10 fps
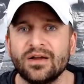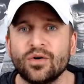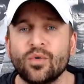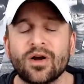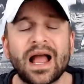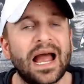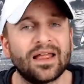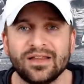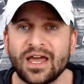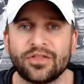who are
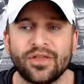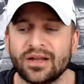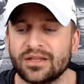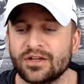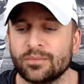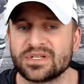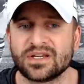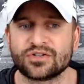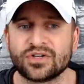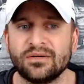highly athletic at their
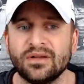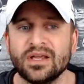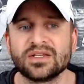position.